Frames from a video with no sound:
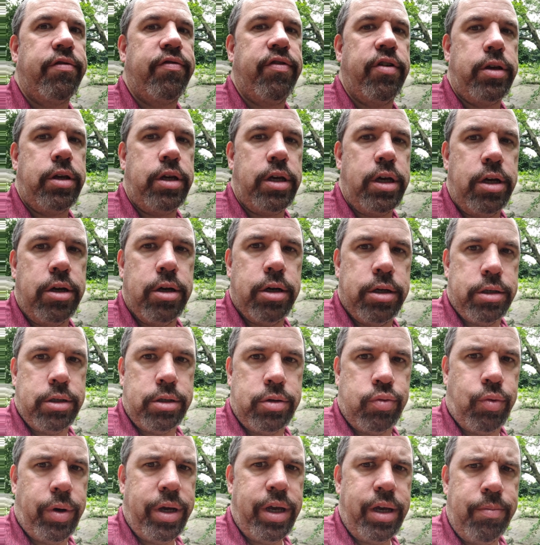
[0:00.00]
for
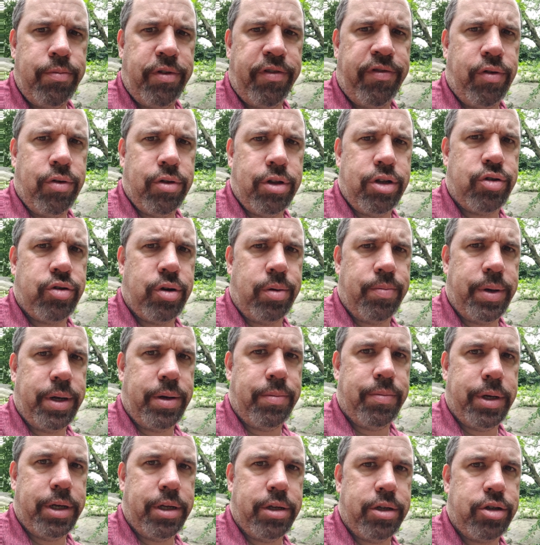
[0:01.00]
years, way before the Trump
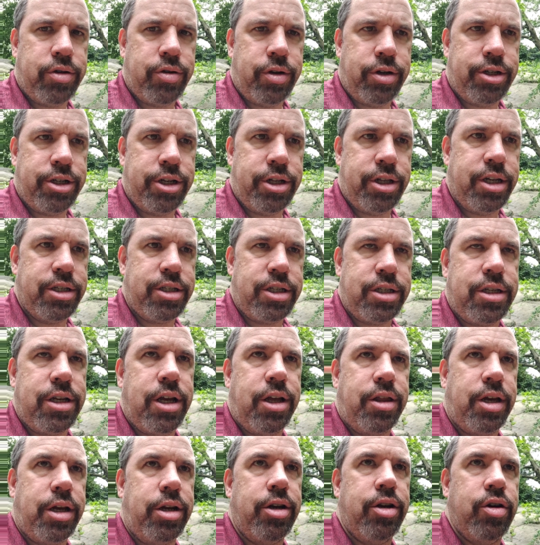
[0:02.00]
administration. This is
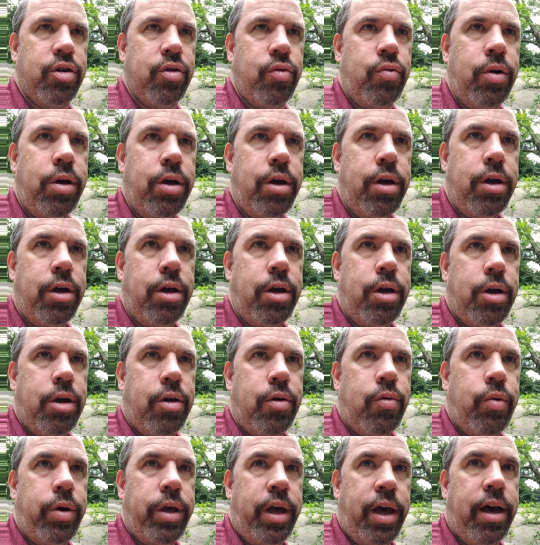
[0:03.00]
nothing new.
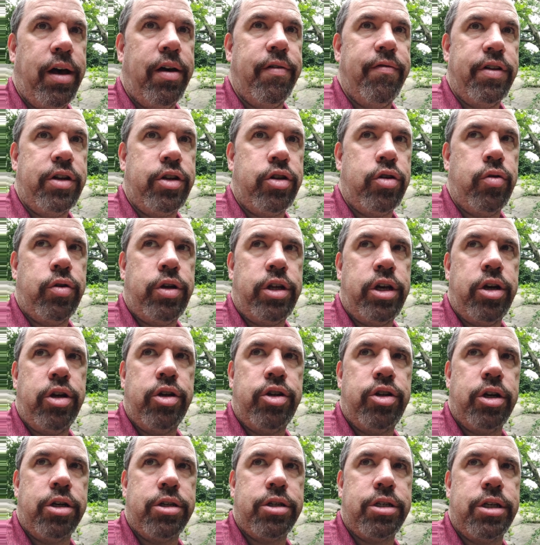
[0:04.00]
We have a two-tier
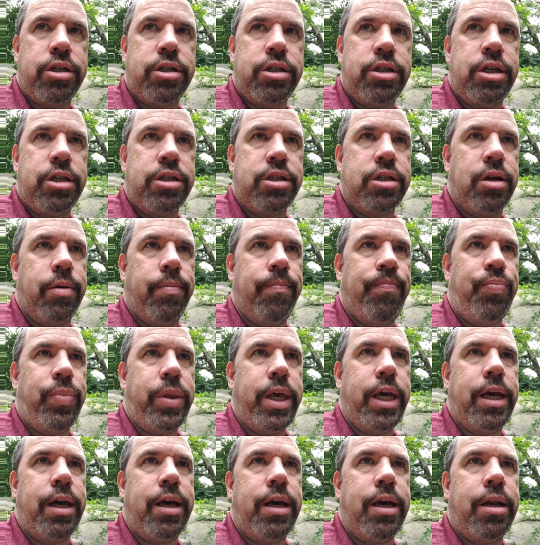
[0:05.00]
justice system.
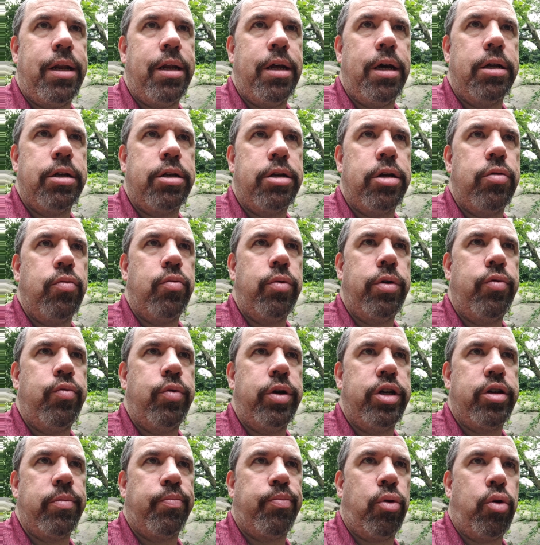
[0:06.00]
And until we
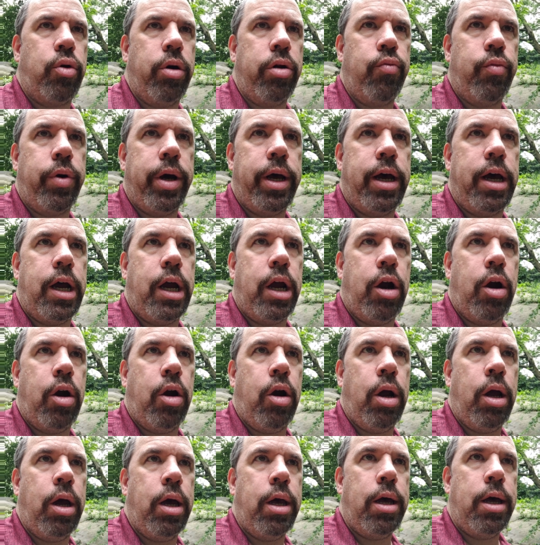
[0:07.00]
reach a point
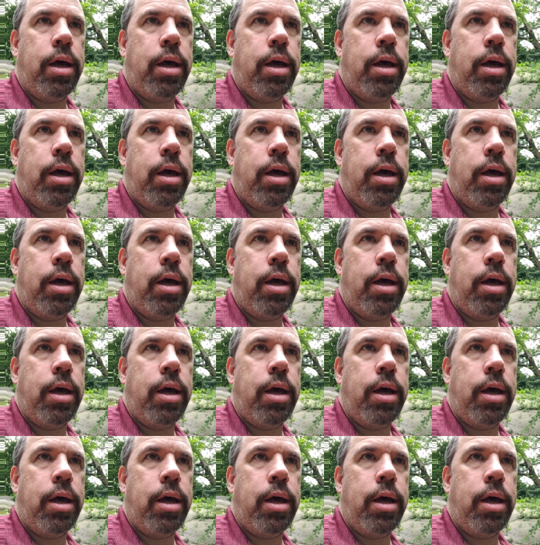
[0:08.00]
where